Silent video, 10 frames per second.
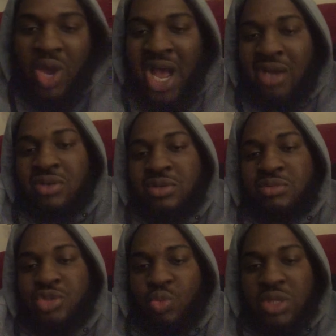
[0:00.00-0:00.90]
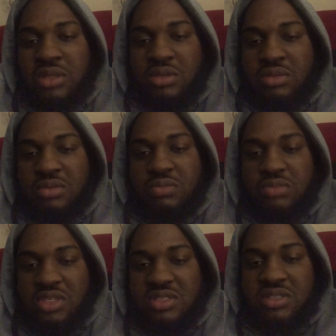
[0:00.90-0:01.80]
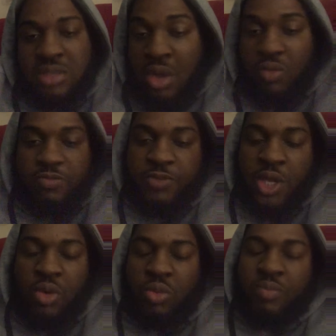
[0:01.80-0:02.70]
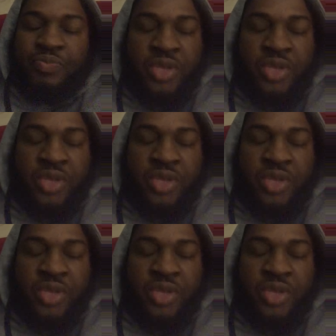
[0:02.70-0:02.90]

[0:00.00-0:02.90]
kind of doing the slow flow.